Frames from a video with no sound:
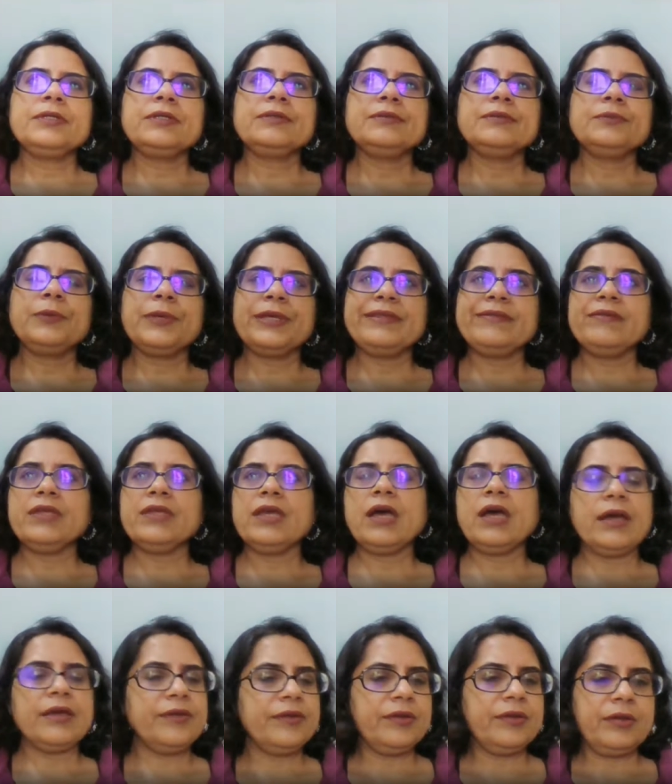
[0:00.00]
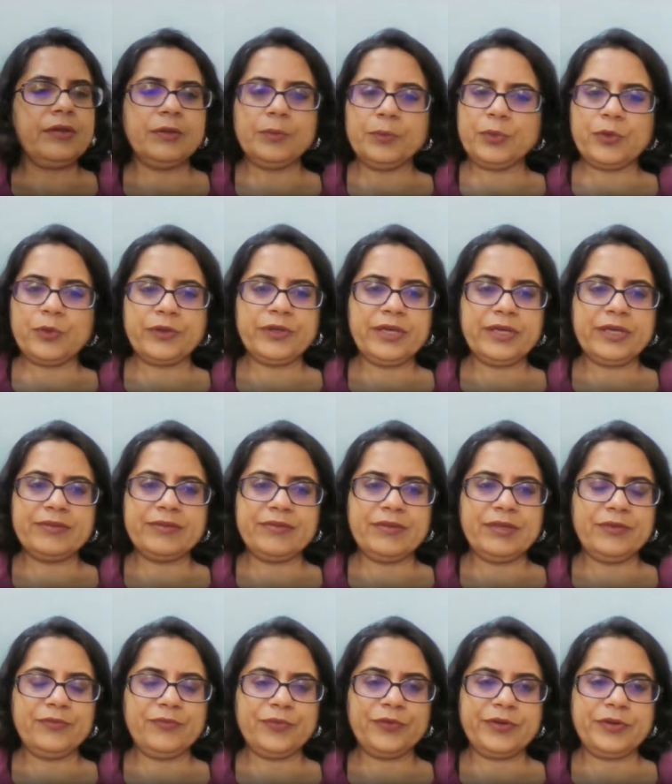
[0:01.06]
uh, when they hire an employee i
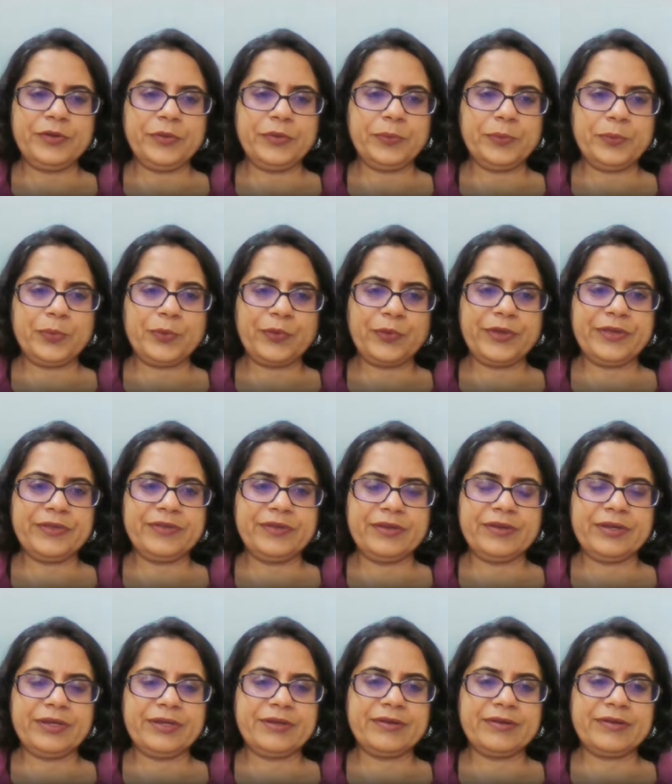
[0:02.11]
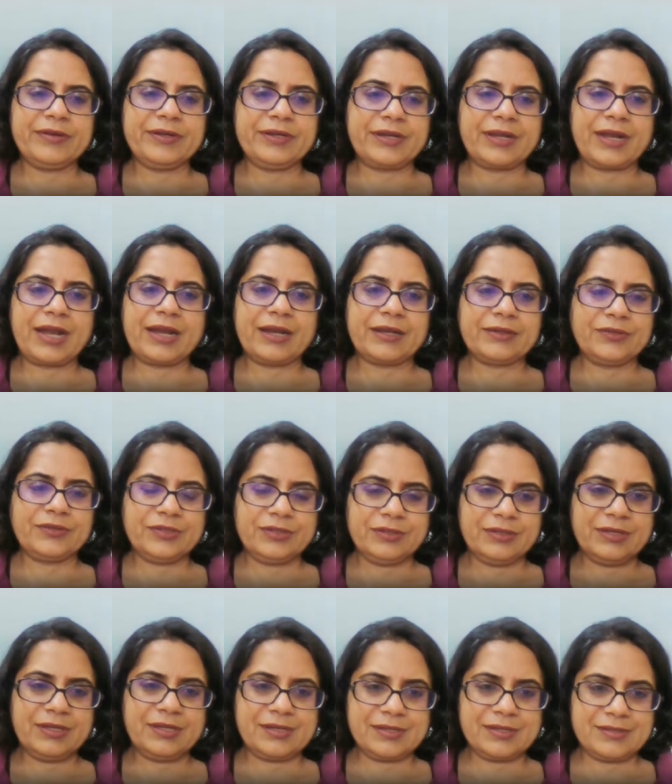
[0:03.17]
think for an employee the greater
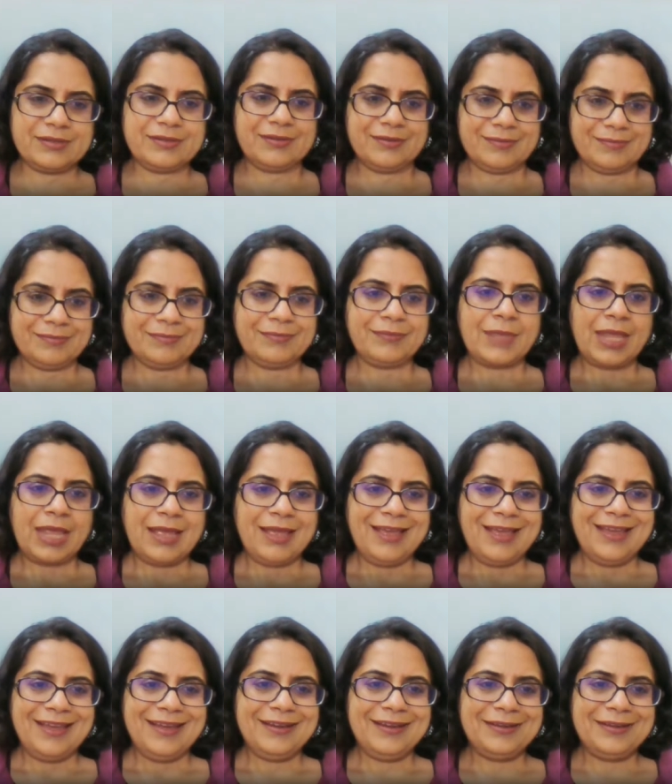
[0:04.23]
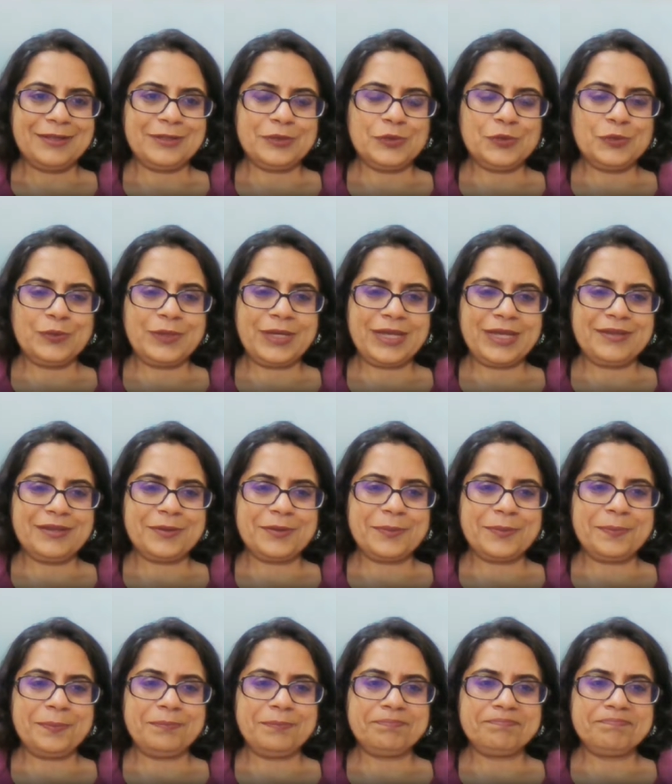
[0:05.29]
attraction is uh, to get
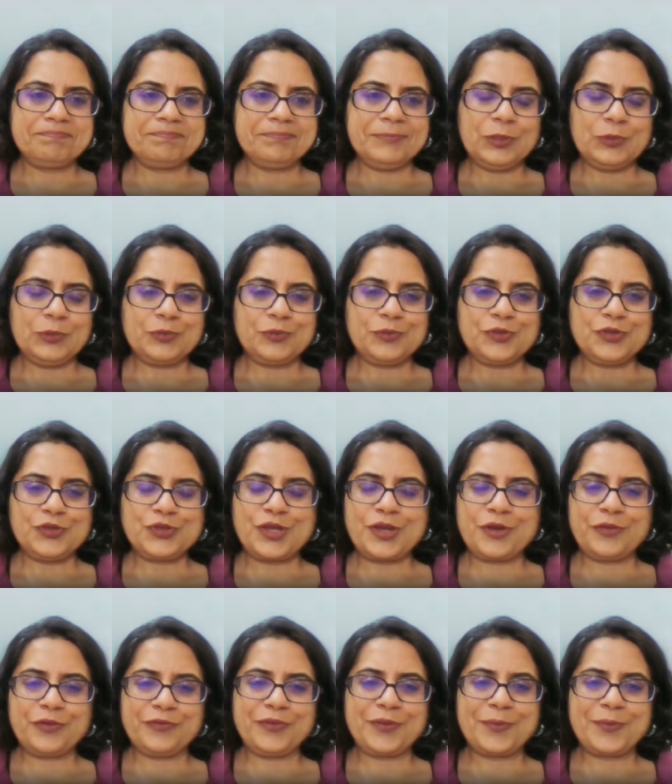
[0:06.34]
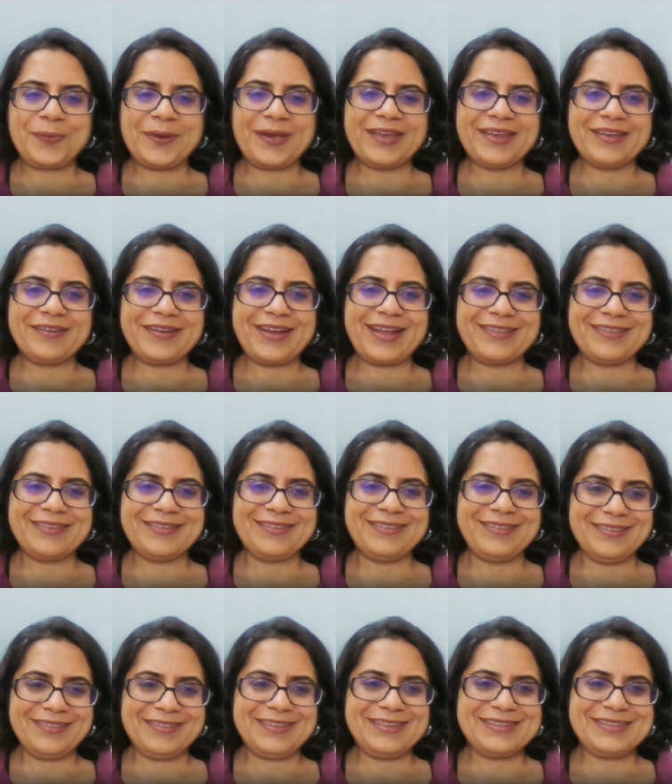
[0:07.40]
a you know share of the pie rather
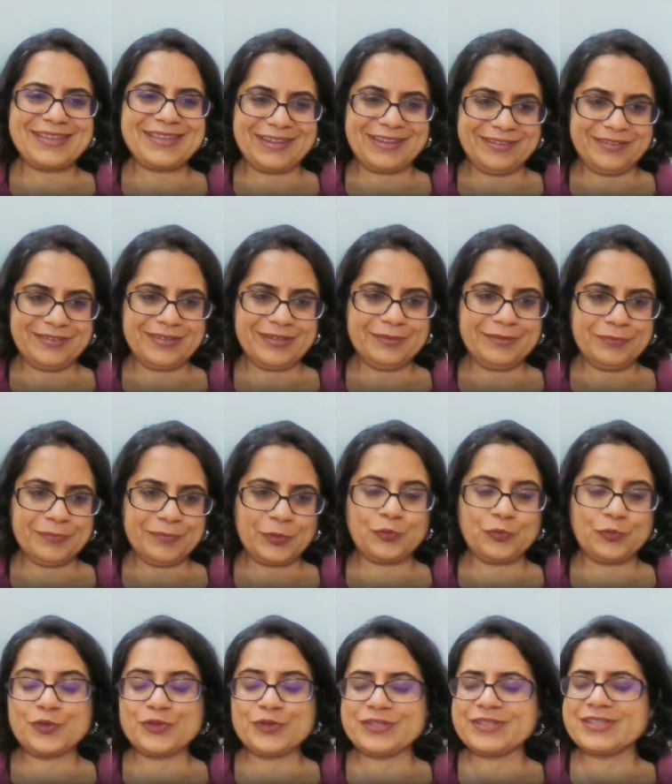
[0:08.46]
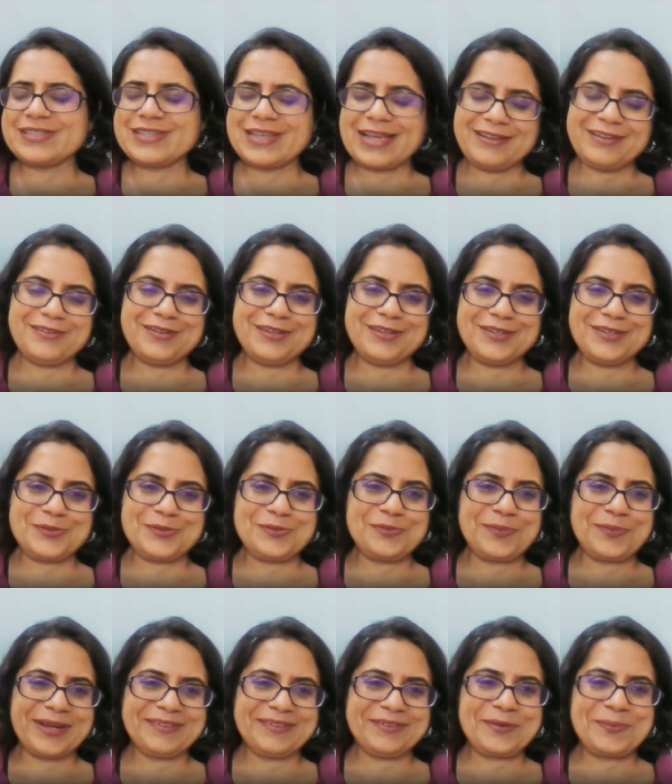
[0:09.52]
than the salary of course the salaries do
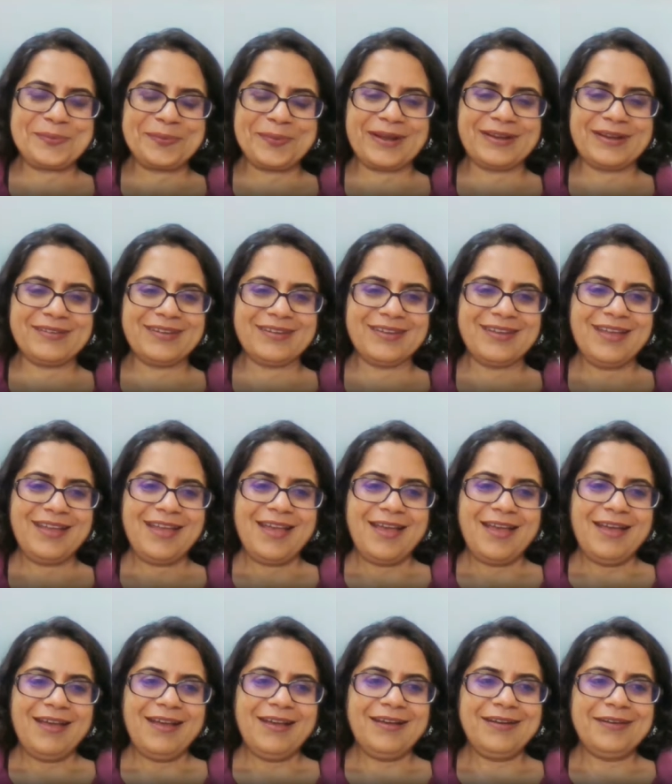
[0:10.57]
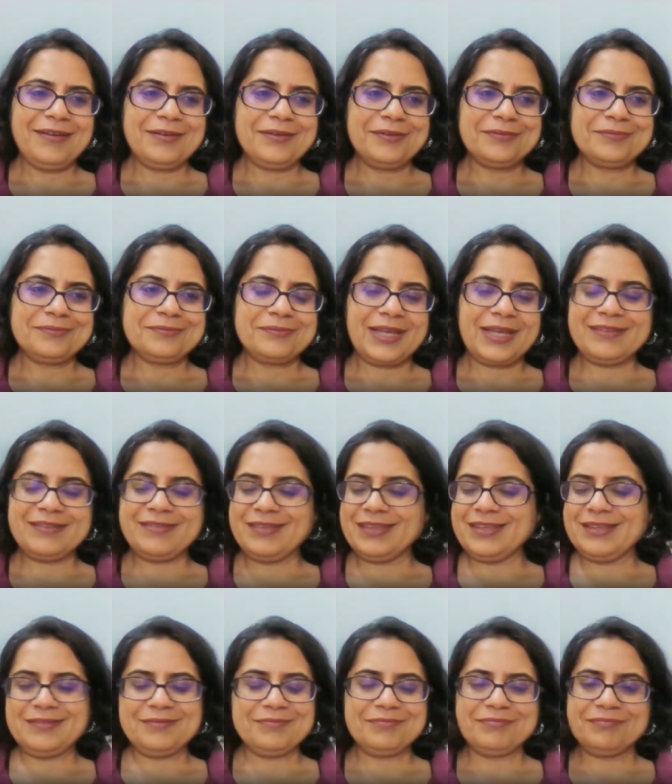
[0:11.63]
matter but um, i
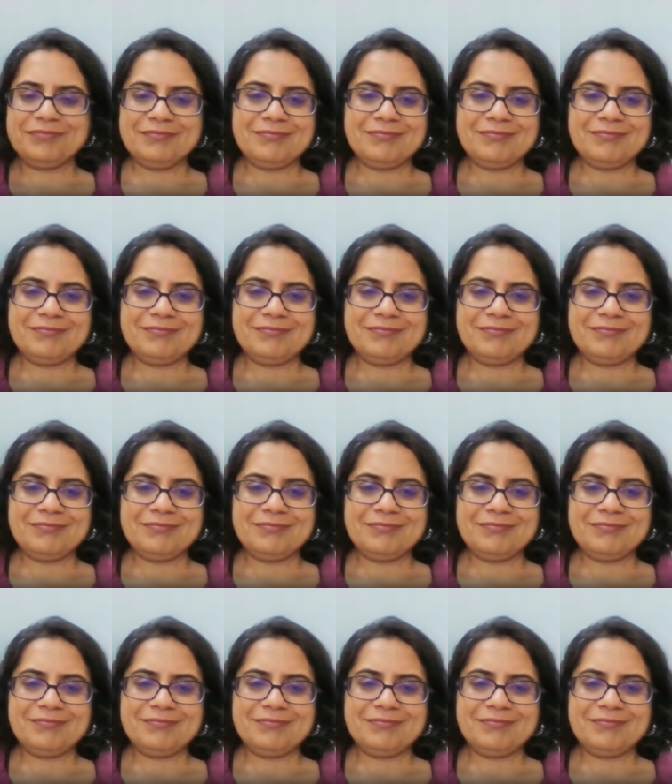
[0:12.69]
think